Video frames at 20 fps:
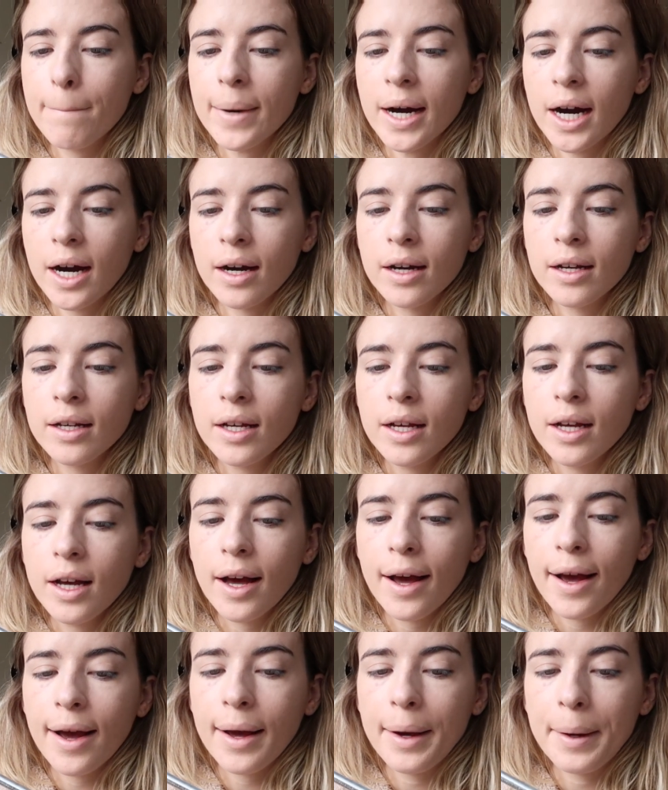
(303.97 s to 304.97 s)
But,
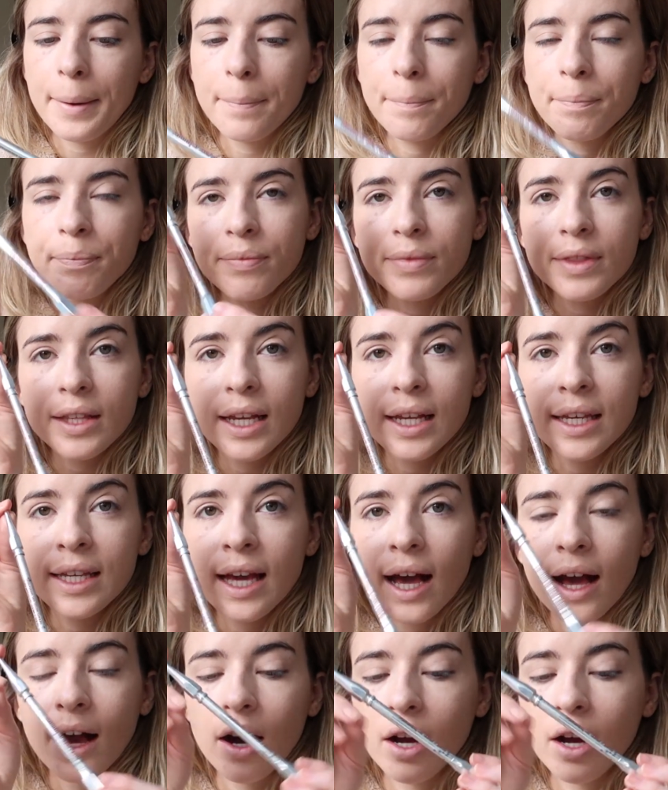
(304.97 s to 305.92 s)
yeah,